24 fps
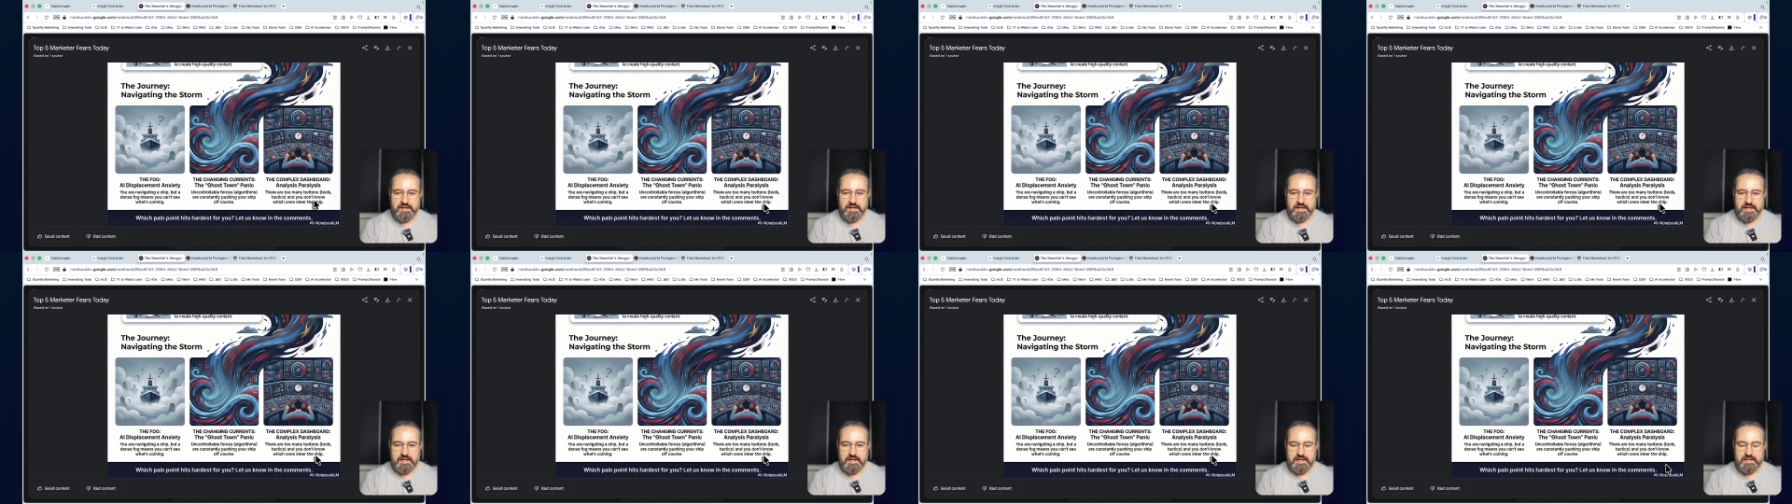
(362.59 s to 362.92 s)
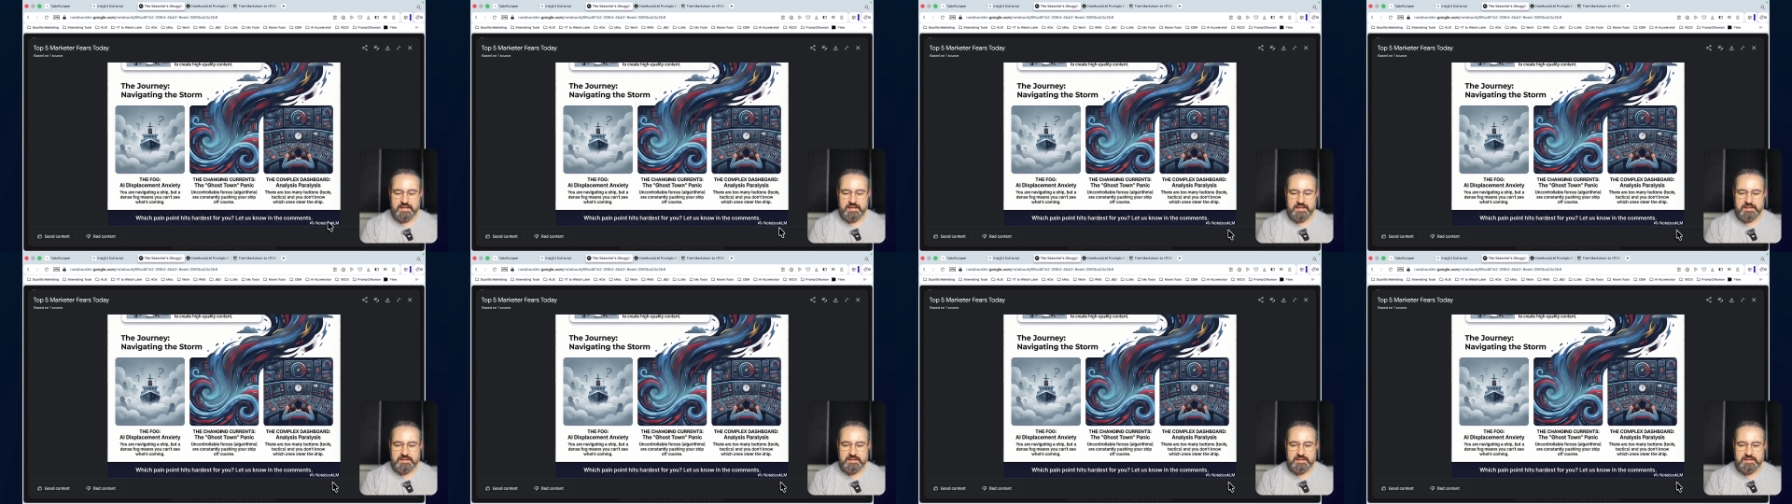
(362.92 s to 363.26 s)

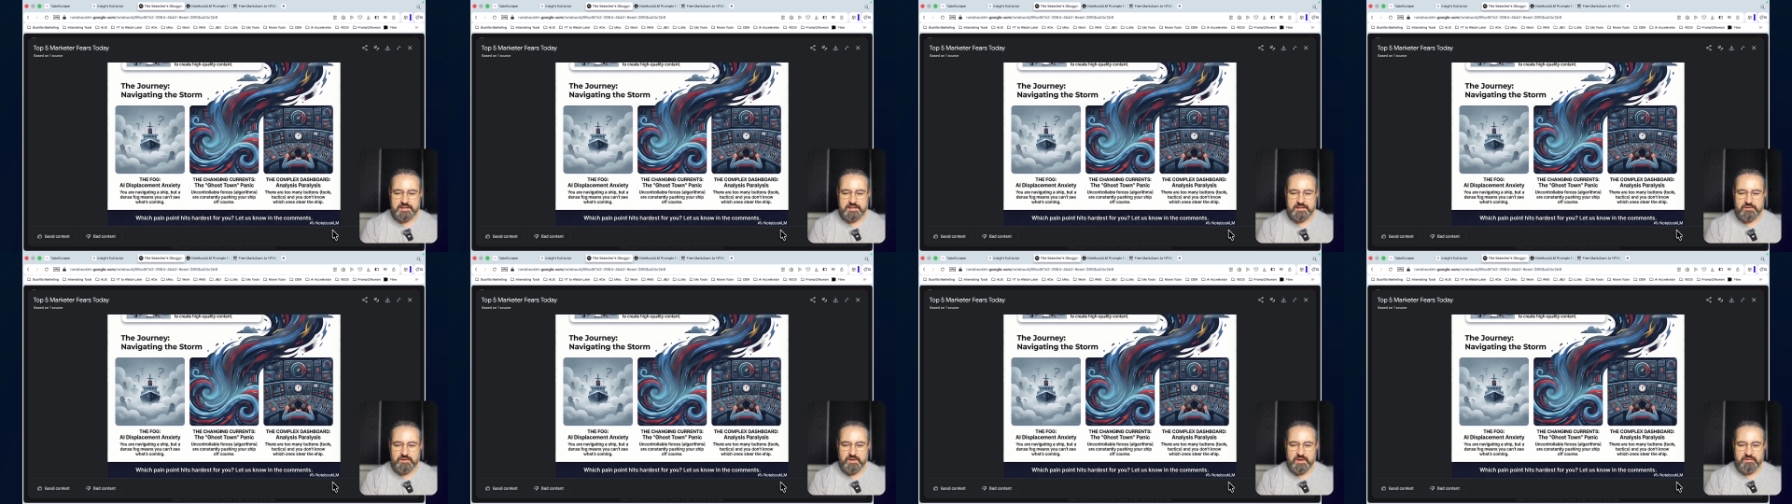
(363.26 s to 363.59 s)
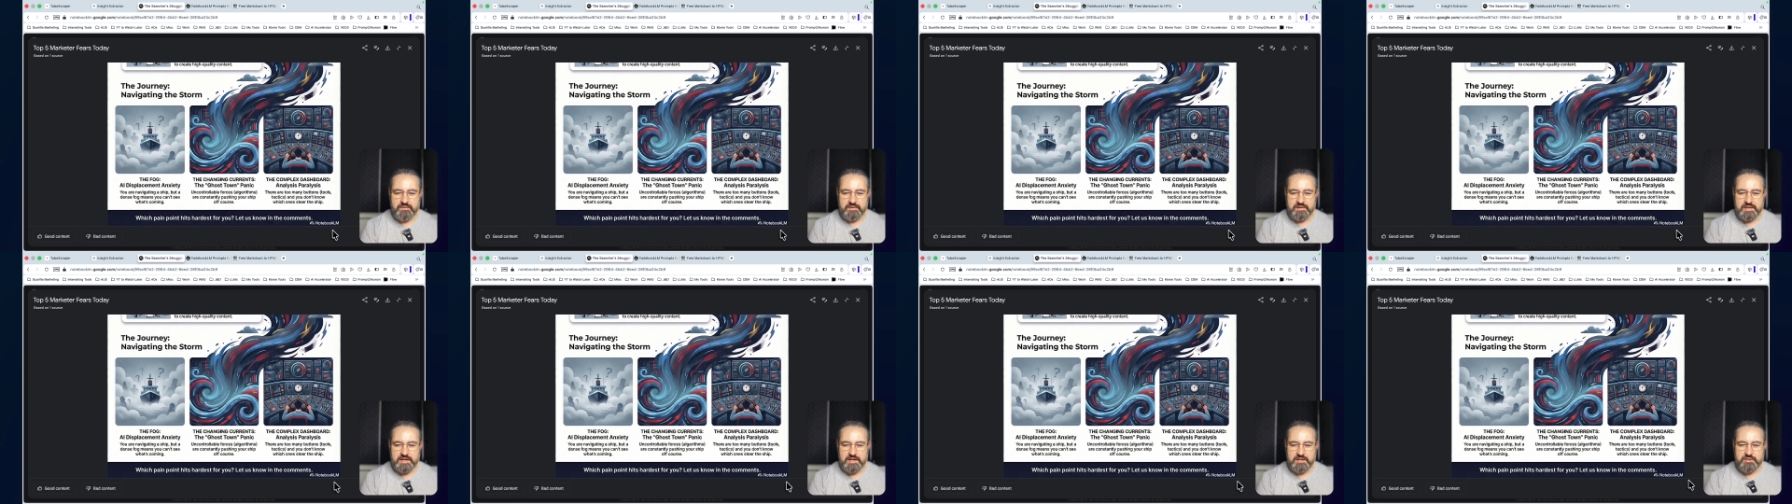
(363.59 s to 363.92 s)
And you have
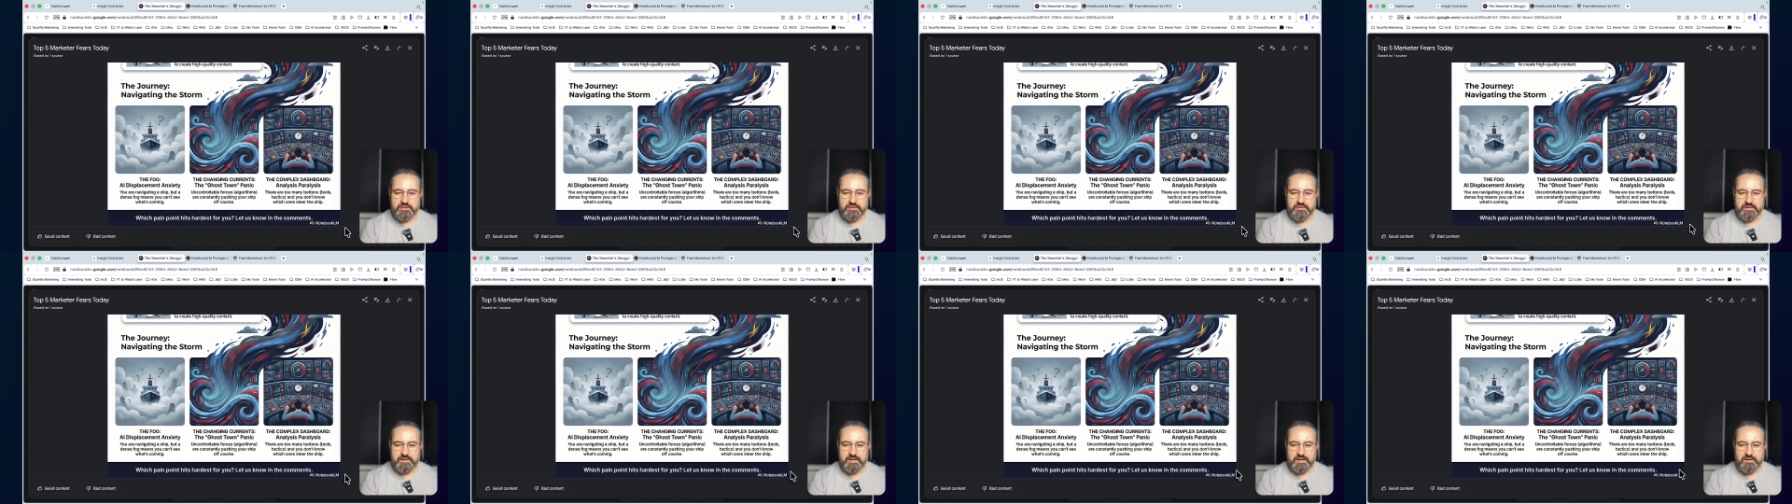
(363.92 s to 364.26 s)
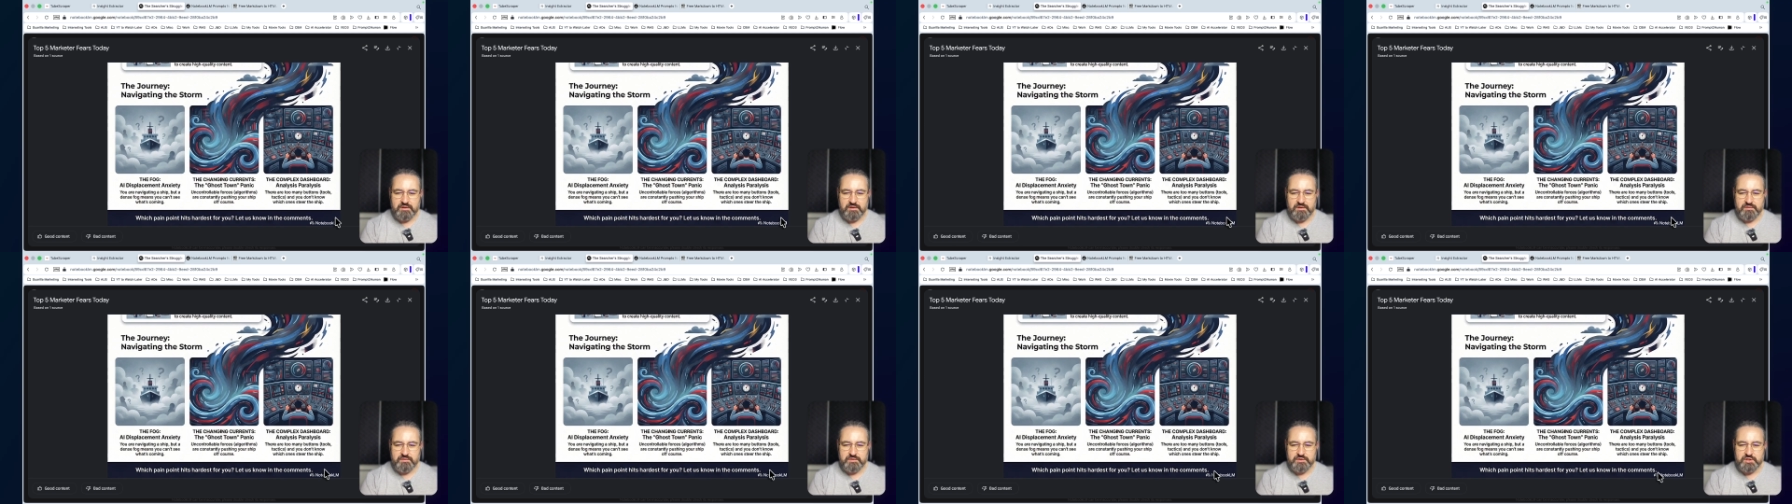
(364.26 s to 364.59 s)
a luxury
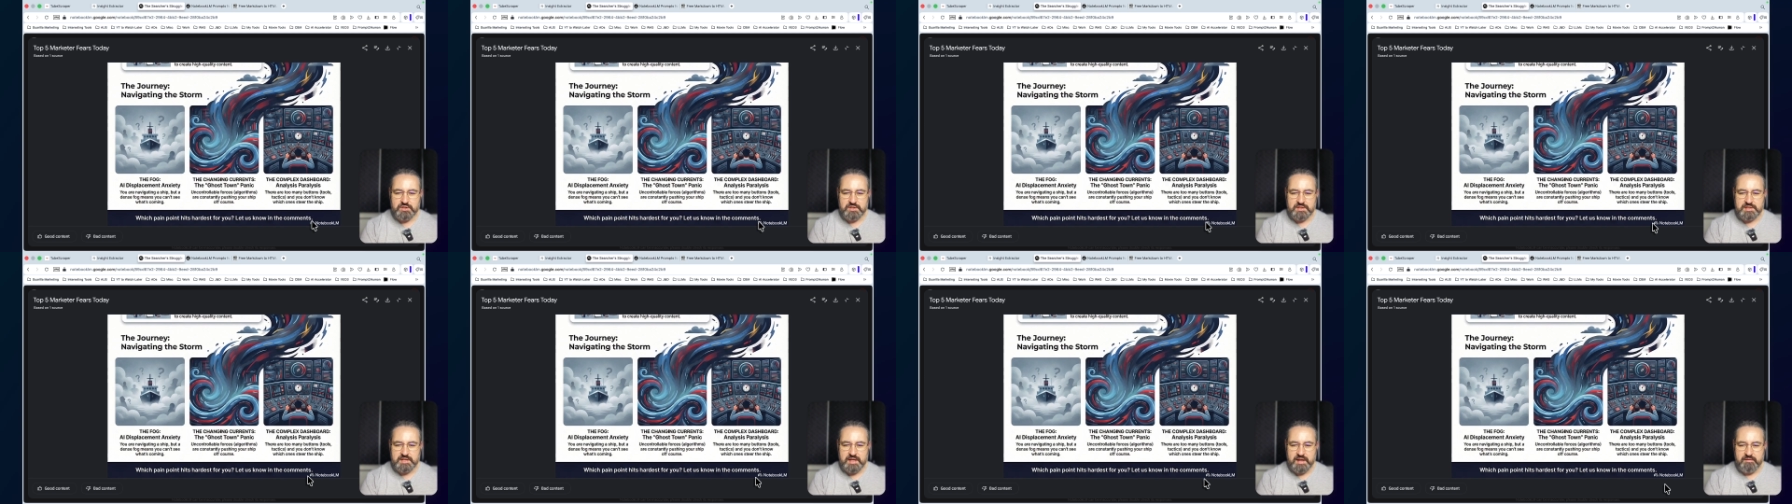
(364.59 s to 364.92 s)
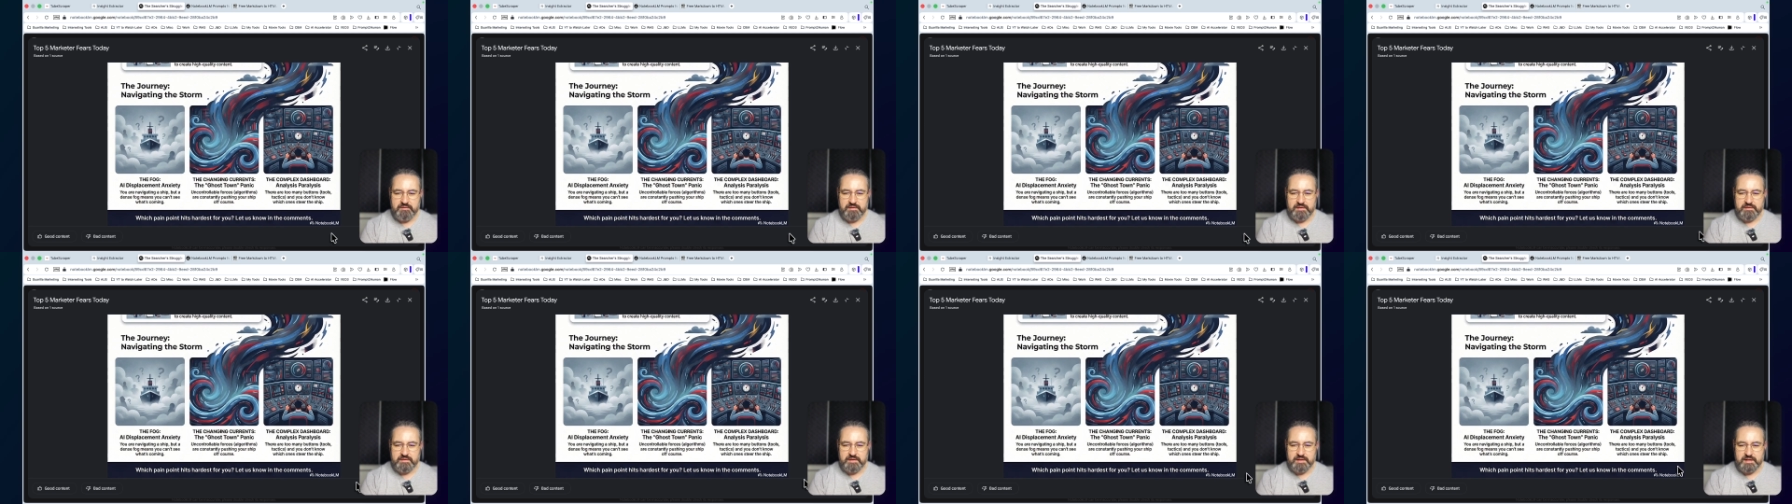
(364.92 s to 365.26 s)
of just
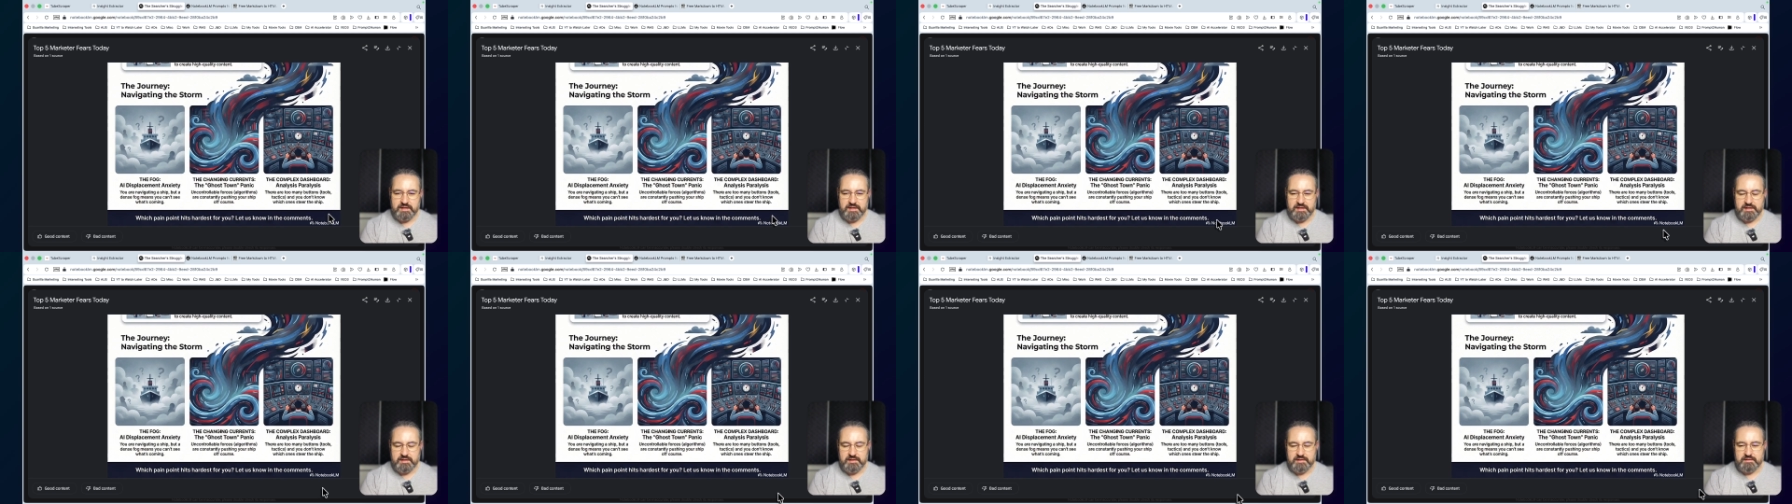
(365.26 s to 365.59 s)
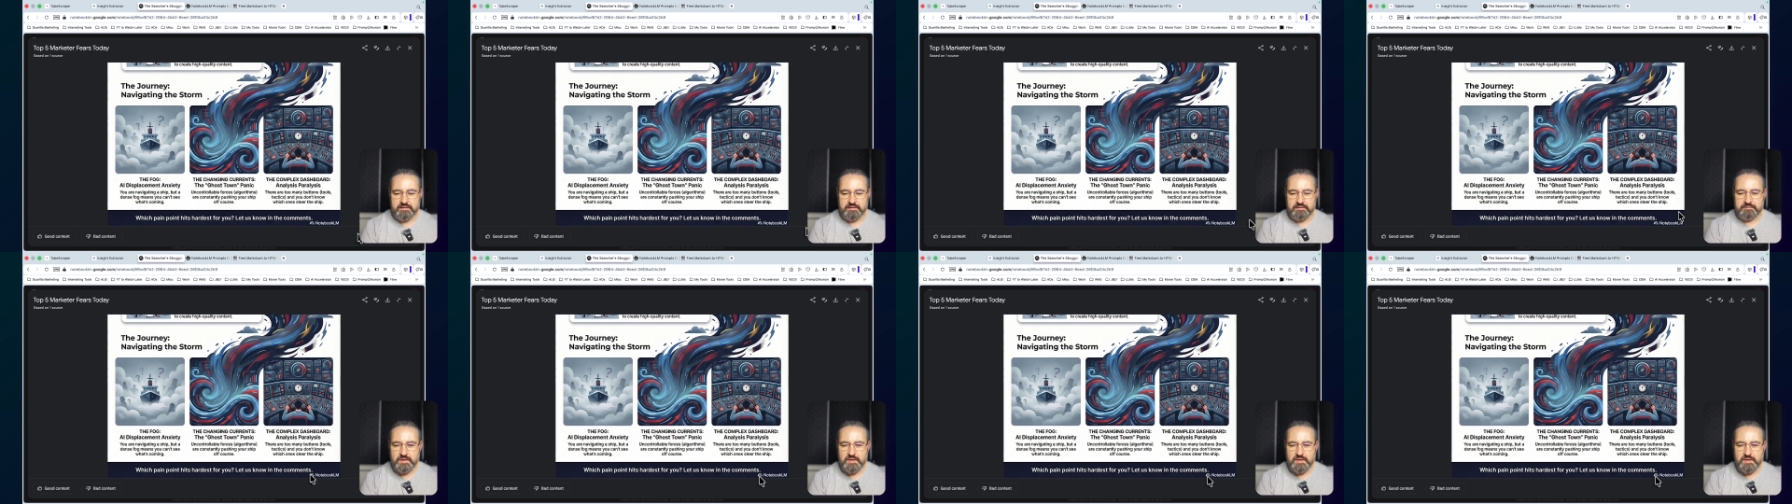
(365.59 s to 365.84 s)
having the uh,